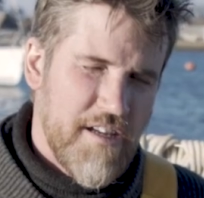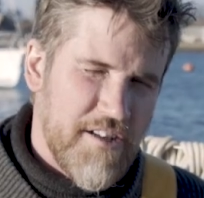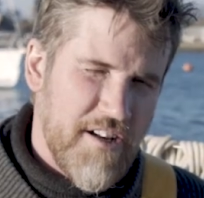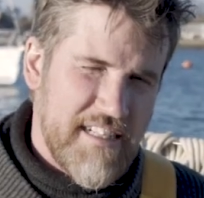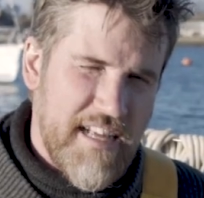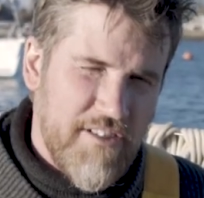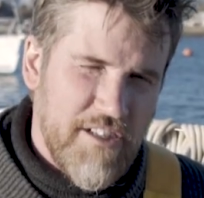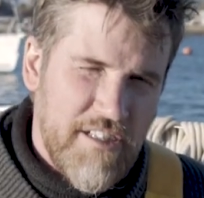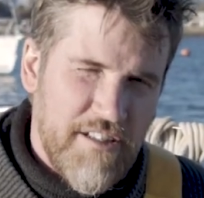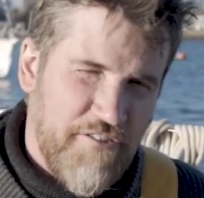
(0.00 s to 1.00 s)
So let's have a
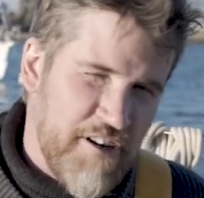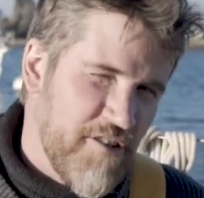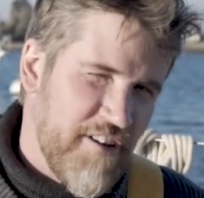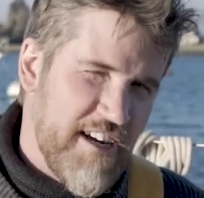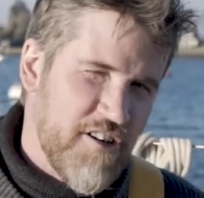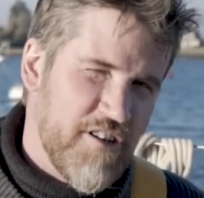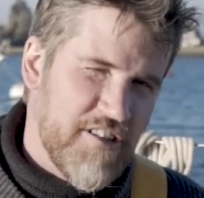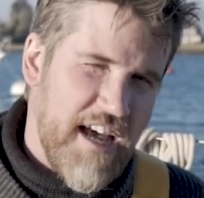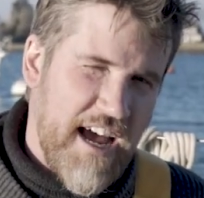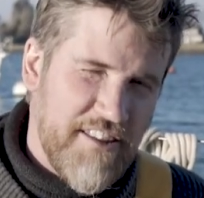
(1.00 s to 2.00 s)
look at the figure of 8
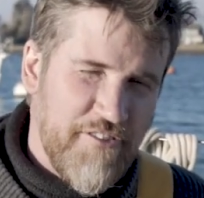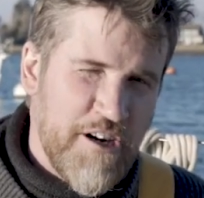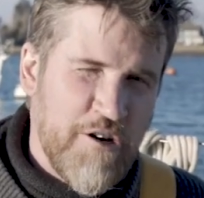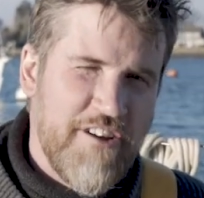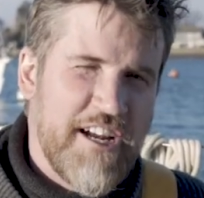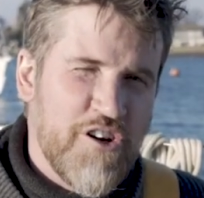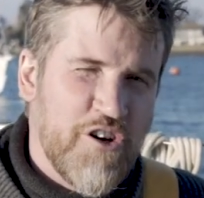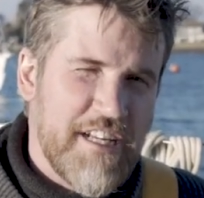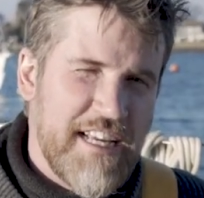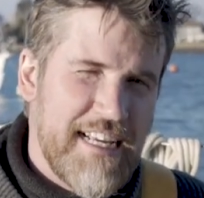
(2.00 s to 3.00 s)
knot, and the figure of 8
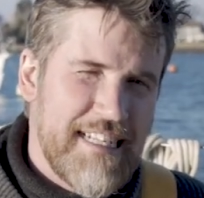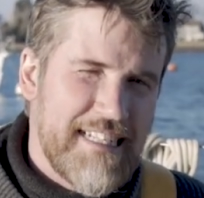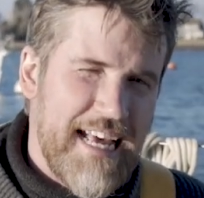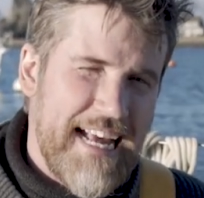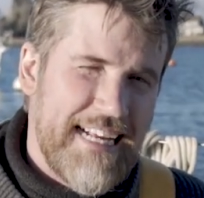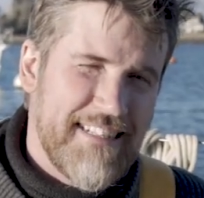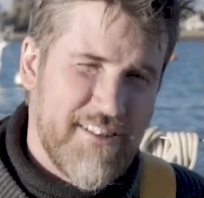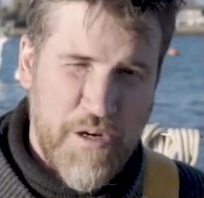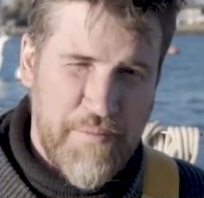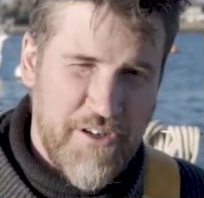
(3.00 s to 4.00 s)
knot is a
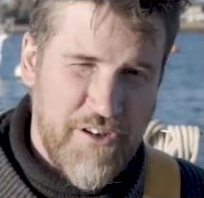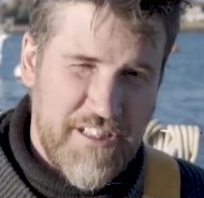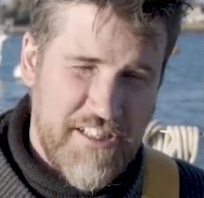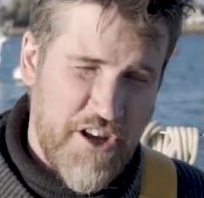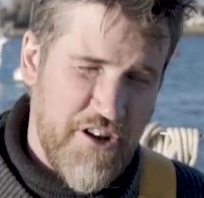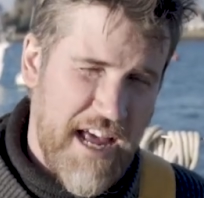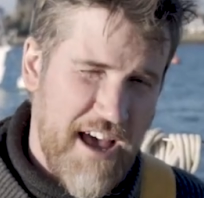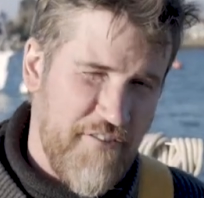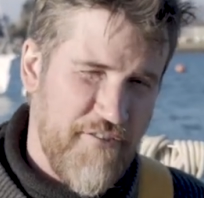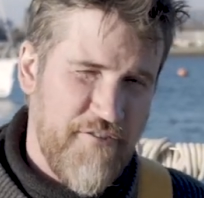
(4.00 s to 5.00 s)
stopper knot. So you'd
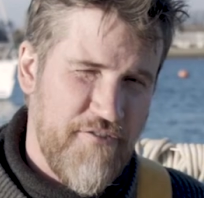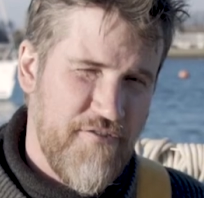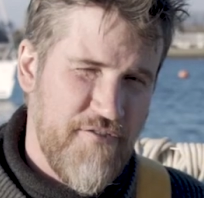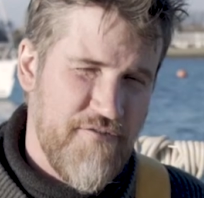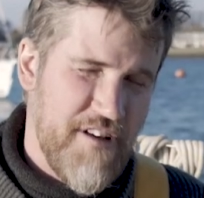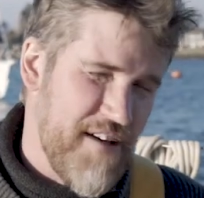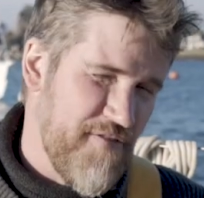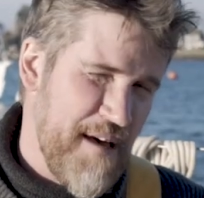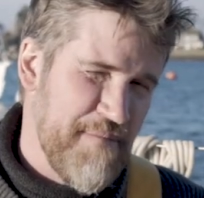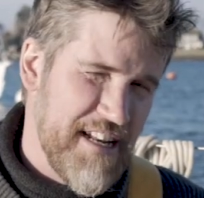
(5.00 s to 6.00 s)
have
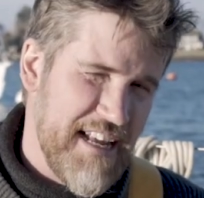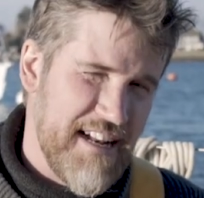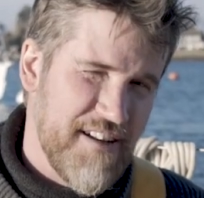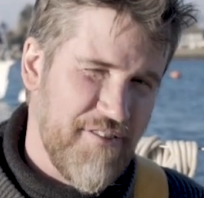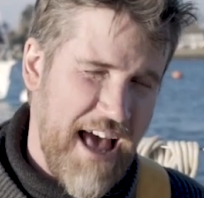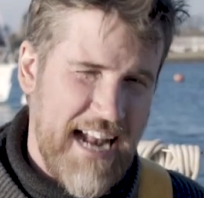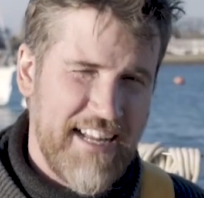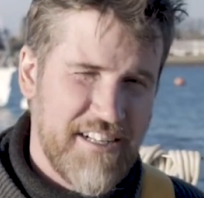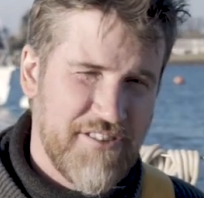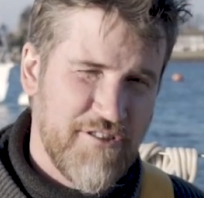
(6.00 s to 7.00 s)
them in the end of
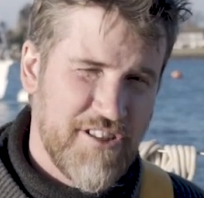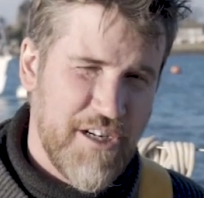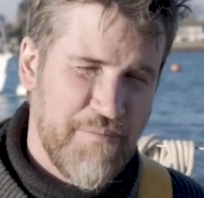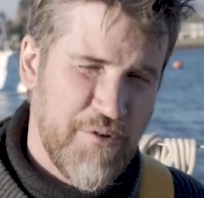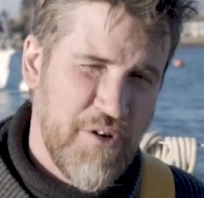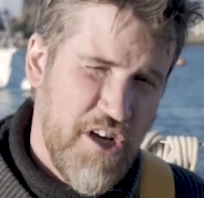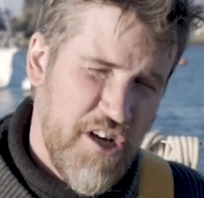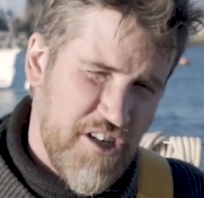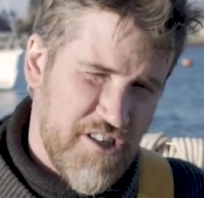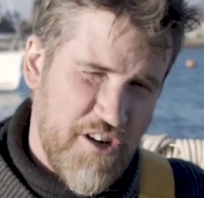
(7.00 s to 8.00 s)
halyards, for example,
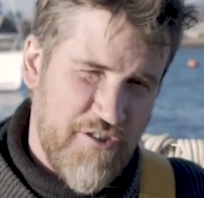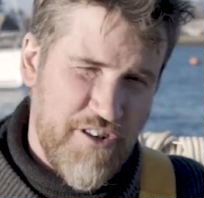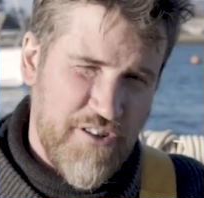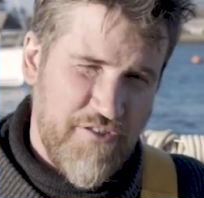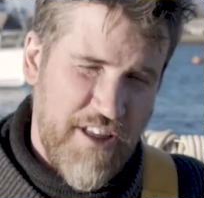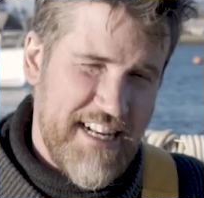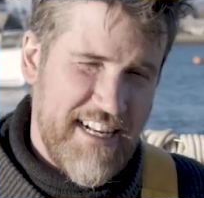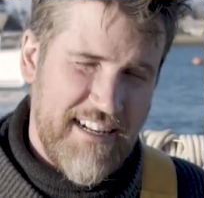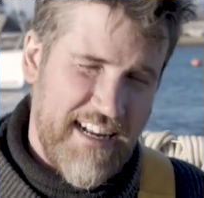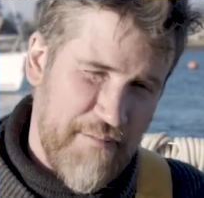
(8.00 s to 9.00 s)
so that they
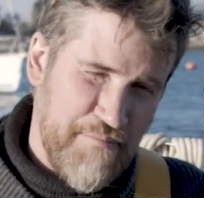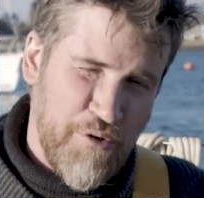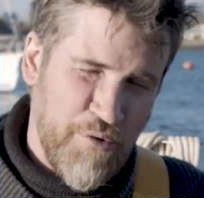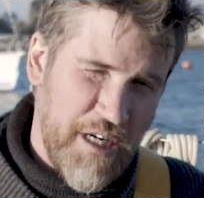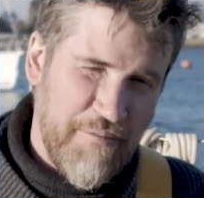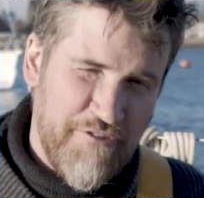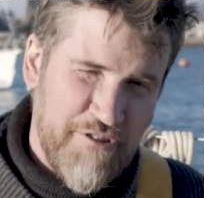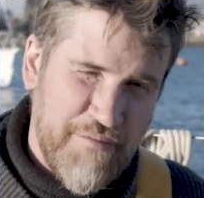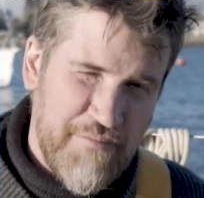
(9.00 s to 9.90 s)
didn't get pulled up through the